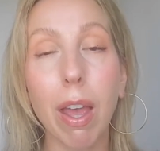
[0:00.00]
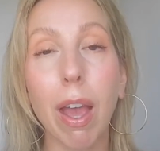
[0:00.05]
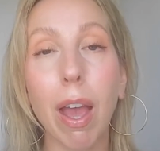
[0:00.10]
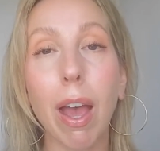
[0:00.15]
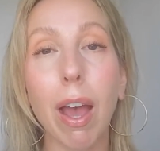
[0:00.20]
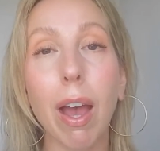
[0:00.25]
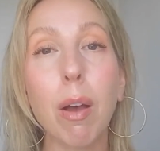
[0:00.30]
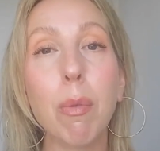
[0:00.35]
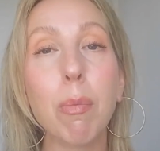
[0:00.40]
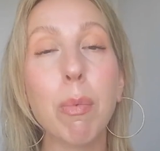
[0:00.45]

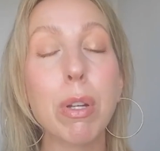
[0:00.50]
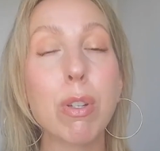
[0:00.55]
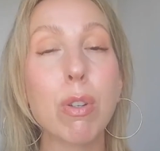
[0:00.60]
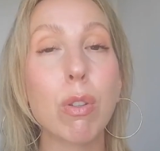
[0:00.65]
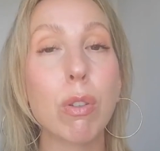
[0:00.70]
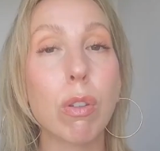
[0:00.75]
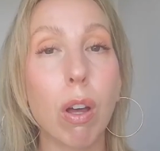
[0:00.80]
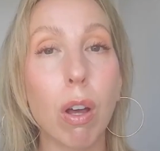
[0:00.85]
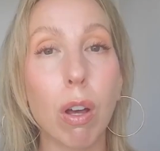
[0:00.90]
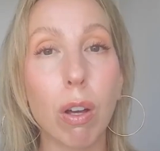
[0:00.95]
How much
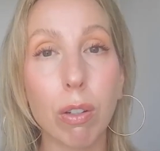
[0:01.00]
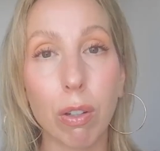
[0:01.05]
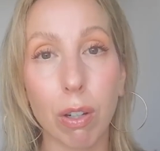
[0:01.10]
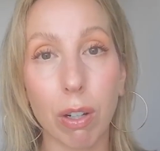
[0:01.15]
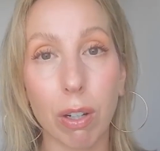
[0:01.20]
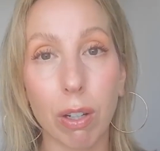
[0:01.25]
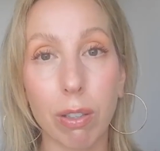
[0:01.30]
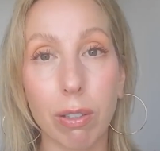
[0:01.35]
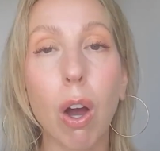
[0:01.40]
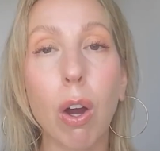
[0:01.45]

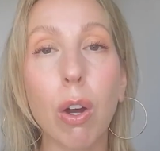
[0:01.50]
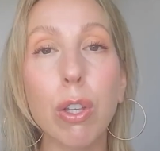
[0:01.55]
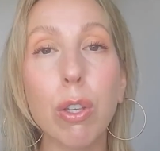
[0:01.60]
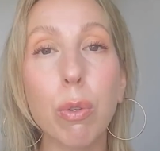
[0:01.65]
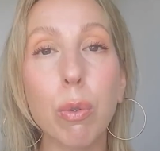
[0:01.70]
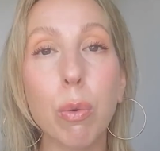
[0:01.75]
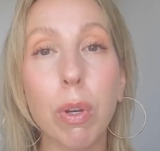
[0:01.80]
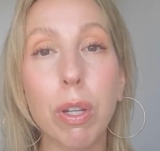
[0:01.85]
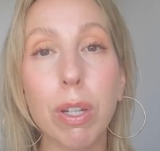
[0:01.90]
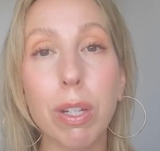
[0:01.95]
longer are
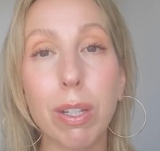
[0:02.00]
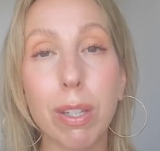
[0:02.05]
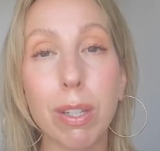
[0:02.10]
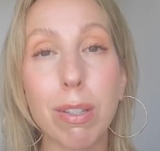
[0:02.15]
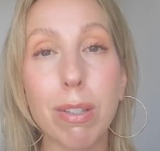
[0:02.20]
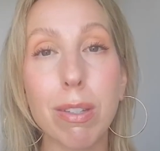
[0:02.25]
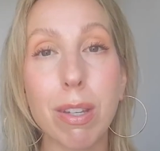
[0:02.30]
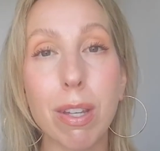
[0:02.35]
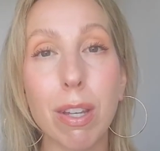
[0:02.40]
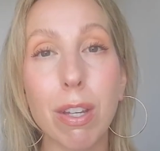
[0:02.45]
you going to
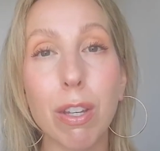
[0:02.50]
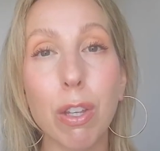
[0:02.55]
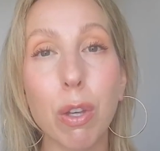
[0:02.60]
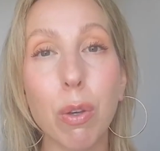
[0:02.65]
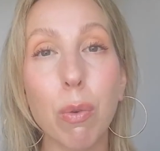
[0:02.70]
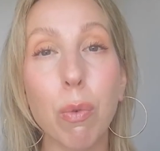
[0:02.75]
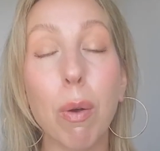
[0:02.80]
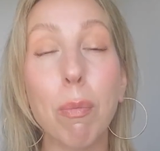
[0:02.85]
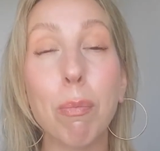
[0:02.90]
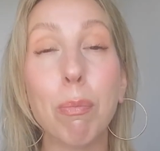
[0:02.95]

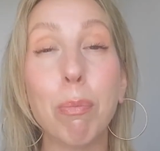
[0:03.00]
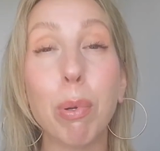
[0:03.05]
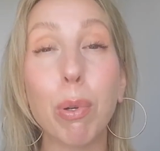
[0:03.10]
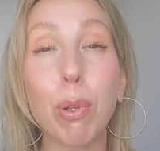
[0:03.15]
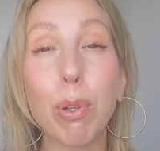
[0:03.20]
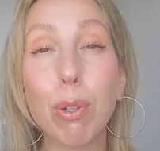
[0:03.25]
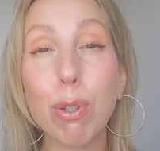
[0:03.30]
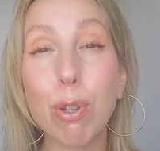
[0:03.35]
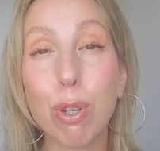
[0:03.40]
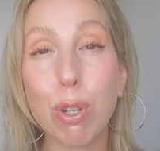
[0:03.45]
continue
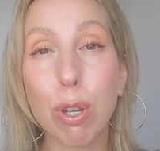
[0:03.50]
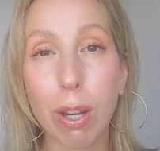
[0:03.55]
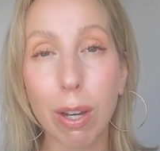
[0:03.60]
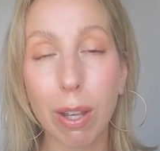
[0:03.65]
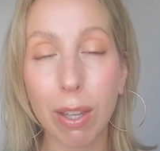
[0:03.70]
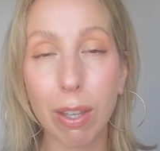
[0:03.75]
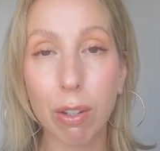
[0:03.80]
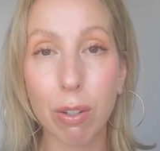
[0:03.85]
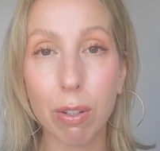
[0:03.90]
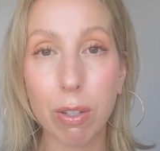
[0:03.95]

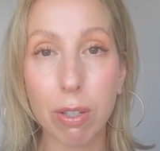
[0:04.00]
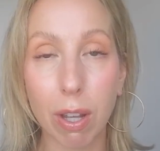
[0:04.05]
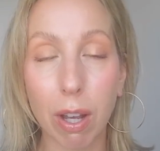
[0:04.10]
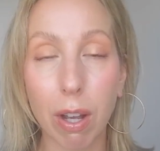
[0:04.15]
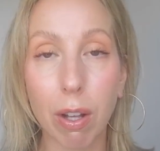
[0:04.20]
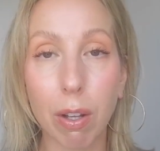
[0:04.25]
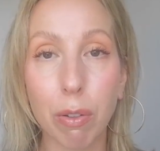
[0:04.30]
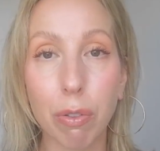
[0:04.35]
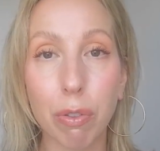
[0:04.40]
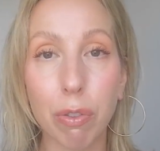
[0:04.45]
bullshitting
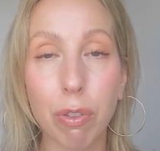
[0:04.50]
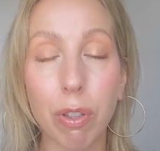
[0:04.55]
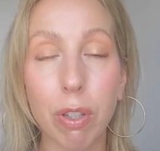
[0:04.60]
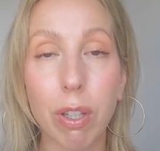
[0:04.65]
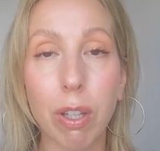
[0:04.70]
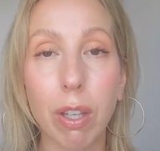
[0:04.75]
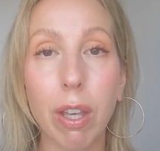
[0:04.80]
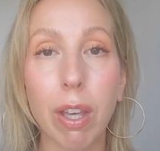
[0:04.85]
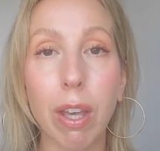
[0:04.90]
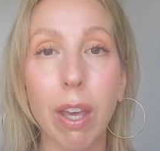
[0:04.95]
yourself
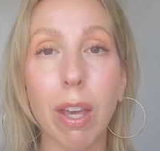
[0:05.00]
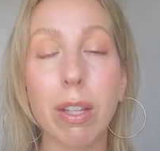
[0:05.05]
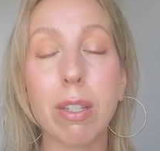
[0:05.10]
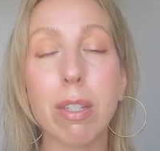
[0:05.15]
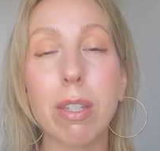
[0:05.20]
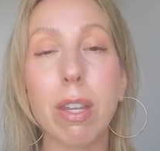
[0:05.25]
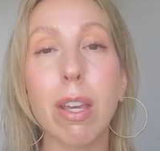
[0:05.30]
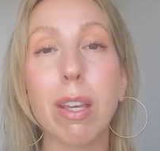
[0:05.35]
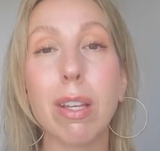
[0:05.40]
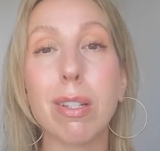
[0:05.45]
and
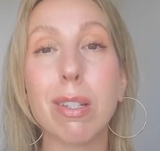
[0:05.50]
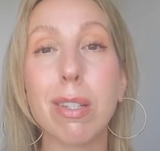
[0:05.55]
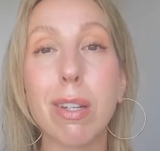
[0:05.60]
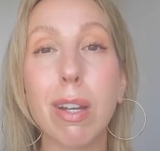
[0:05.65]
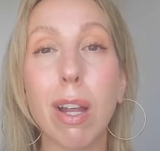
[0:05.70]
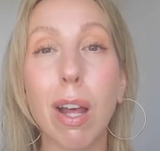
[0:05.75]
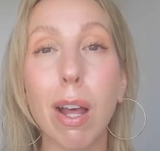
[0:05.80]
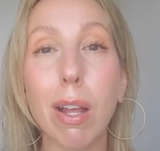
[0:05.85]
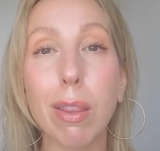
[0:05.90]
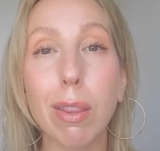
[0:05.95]
saying it's
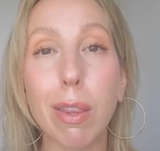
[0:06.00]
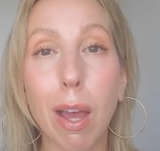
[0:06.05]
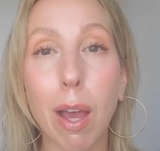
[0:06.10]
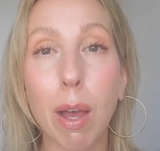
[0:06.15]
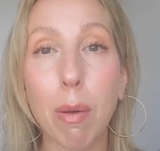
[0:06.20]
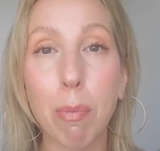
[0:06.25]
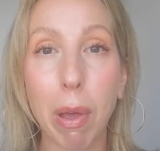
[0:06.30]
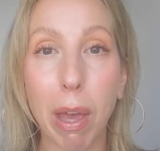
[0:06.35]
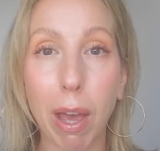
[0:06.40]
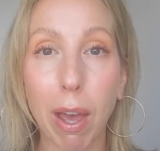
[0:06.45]
not
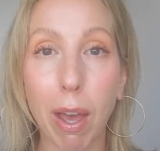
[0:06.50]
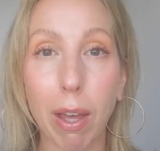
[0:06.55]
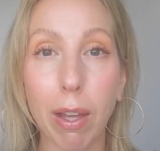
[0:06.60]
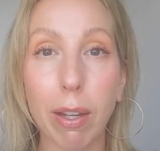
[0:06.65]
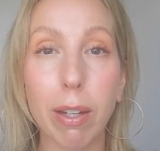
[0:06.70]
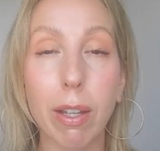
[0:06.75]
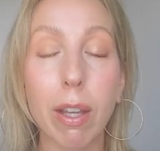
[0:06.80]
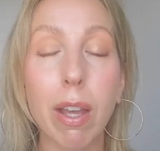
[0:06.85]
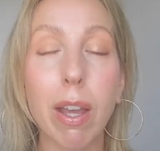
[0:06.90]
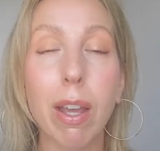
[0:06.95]
that
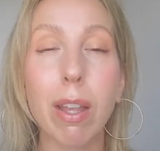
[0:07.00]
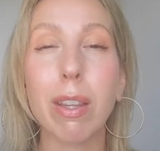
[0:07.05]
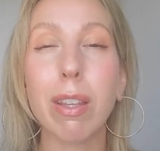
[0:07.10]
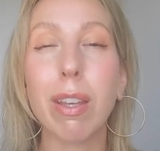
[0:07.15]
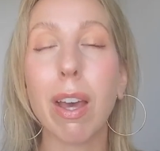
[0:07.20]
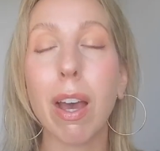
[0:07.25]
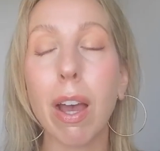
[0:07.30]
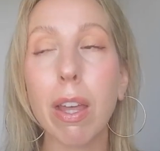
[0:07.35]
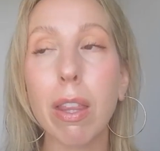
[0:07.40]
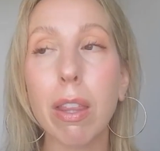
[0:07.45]
bad? The
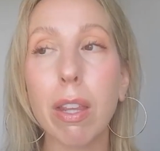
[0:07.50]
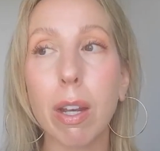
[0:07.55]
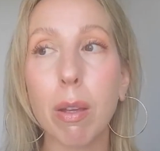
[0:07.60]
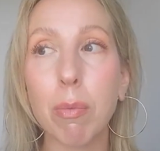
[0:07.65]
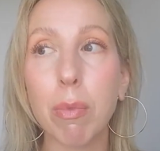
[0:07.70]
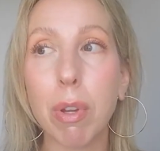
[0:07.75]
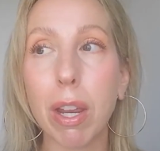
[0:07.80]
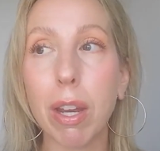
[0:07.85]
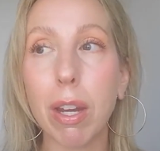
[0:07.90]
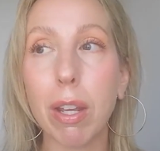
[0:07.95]
guy that I'm
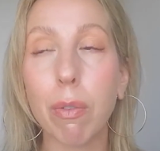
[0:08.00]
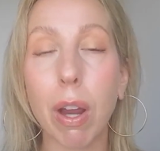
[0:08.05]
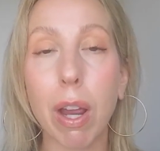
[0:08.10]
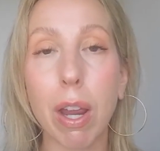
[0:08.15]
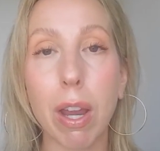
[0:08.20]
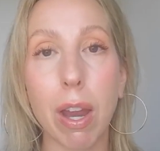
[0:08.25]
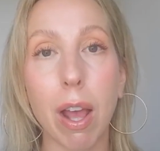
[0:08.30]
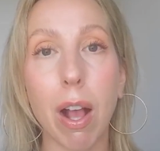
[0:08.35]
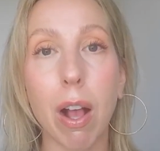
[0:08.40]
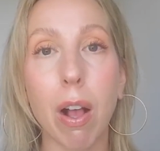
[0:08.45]
dating
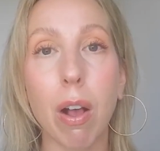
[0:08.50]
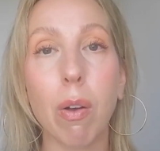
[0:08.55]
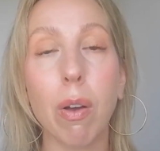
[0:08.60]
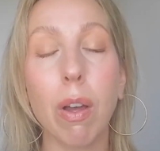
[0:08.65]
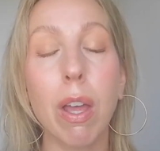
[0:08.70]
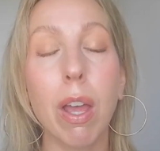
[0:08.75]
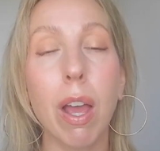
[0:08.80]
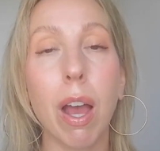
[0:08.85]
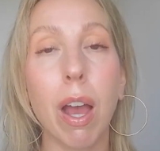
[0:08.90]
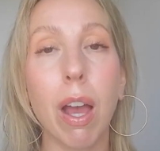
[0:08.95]
right now,
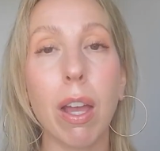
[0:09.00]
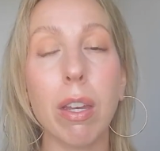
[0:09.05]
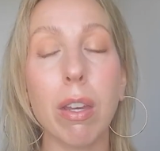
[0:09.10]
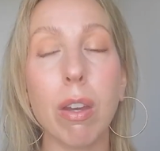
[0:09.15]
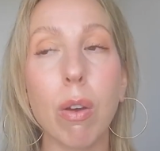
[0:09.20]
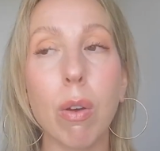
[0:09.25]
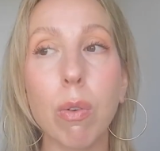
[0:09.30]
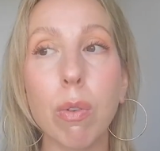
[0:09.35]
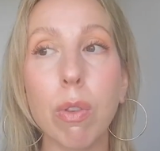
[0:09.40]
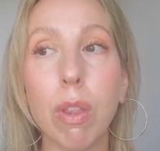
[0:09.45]
I
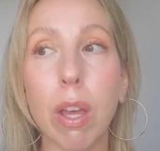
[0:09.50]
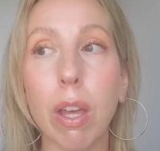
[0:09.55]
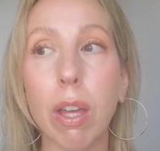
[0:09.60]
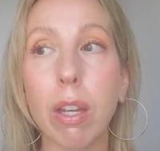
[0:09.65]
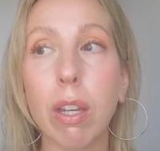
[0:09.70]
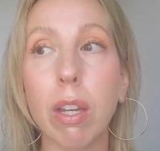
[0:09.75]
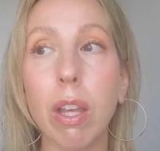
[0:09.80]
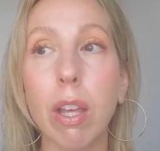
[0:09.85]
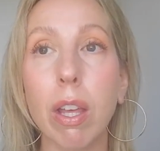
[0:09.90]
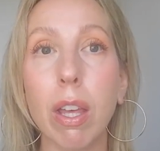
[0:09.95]
know that
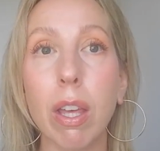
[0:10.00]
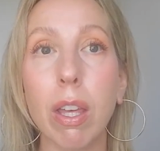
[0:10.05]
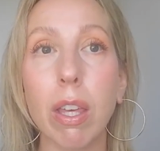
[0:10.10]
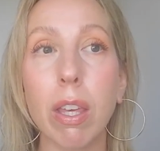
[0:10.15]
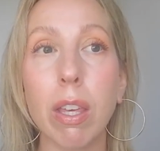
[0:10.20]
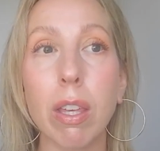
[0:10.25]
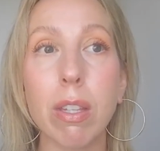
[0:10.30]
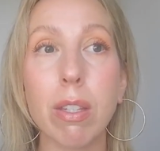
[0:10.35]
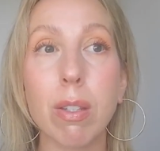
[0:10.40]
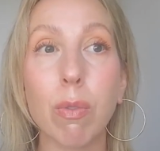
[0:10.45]

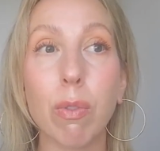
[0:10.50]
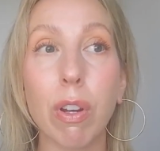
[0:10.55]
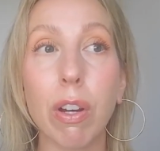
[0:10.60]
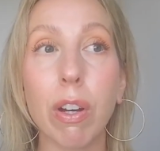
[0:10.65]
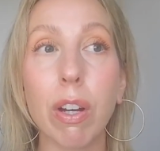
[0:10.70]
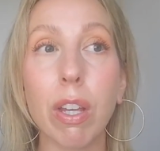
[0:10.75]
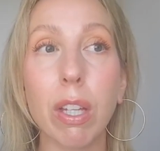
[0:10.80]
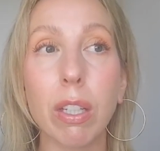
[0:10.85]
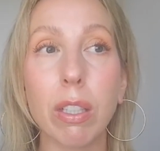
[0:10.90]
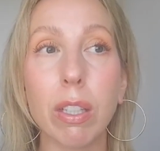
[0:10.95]
he's
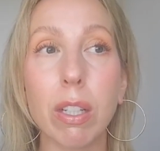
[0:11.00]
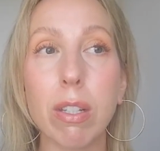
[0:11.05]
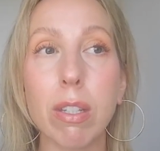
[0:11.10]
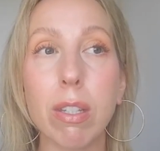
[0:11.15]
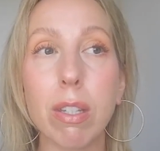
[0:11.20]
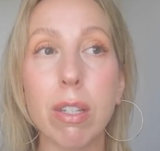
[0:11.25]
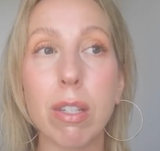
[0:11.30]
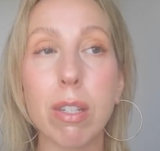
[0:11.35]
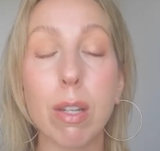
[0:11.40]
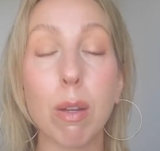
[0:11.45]
very
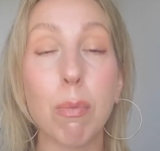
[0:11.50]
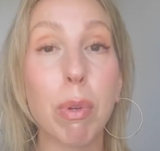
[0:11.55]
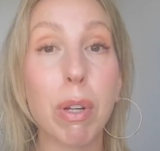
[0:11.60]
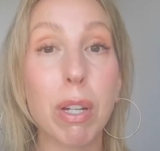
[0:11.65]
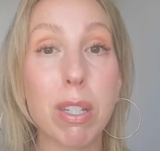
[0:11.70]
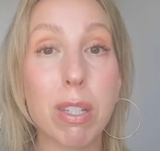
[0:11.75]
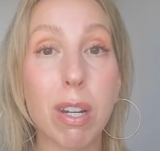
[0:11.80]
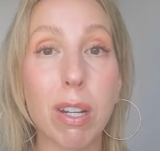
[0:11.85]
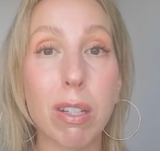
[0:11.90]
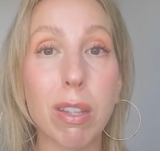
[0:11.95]
inconsistent, but
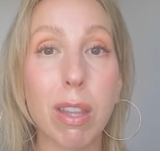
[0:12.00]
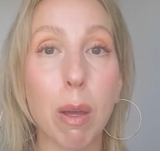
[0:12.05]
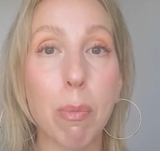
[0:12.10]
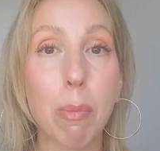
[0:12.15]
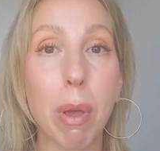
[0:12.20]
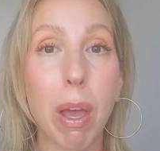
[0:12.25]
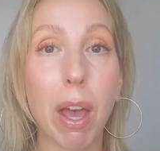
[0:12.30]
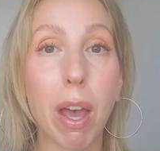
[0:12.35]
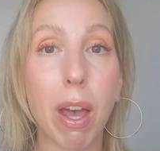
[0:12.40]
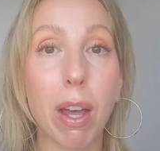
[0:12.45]
it's not that
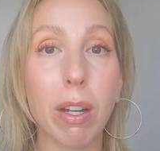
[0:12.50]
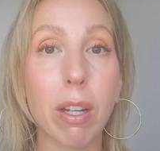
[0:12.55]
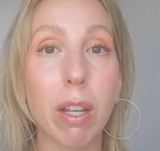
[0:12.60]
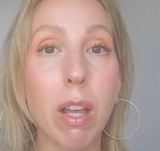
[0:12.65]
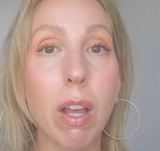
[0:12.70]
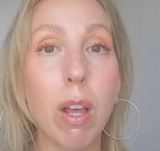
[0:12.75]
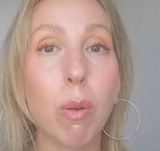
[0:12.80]
bad.